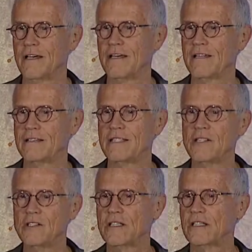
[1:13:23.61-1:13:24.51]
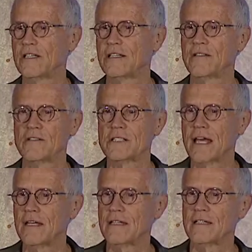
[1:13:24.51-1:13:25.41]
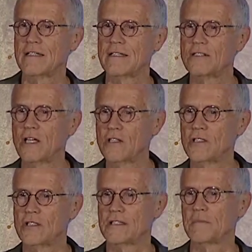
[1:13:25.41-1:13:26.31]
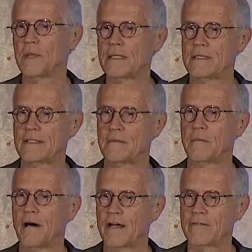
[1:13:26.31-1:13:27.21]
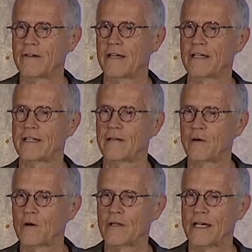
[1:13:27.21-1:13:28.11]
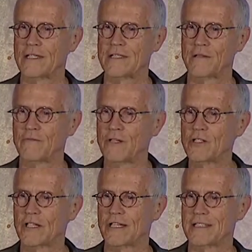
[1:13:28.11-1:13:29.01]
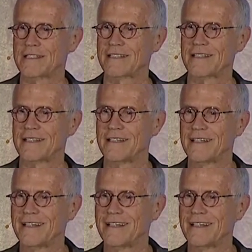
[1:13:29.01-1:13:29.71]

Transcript: and teaching it and understanding it and changing it and amending it and modifying it and localizing it, and regionalizing it and,